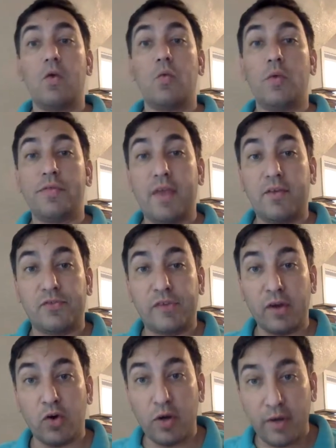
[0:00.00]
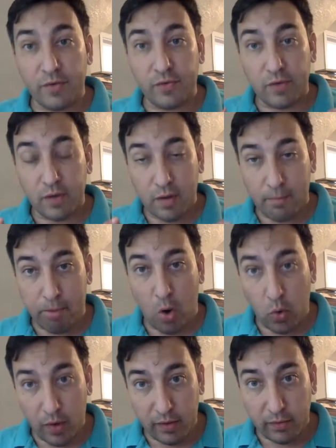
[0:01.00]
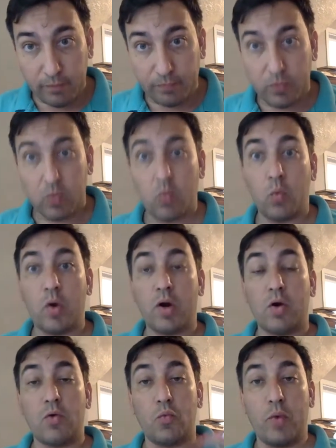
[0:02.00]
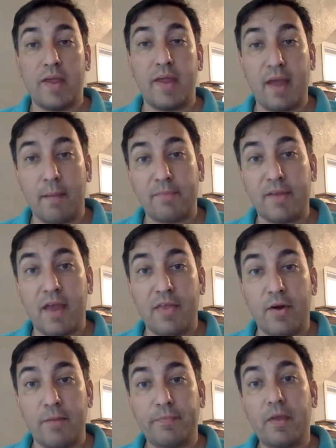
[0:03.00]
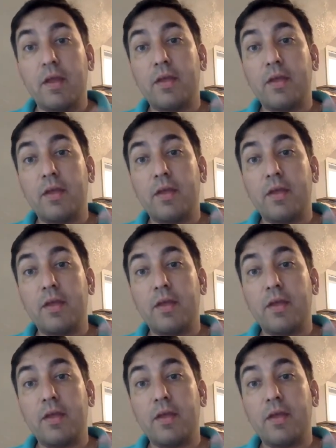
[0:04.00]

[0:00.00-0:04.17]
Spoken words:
with a synchronous component where we can come together.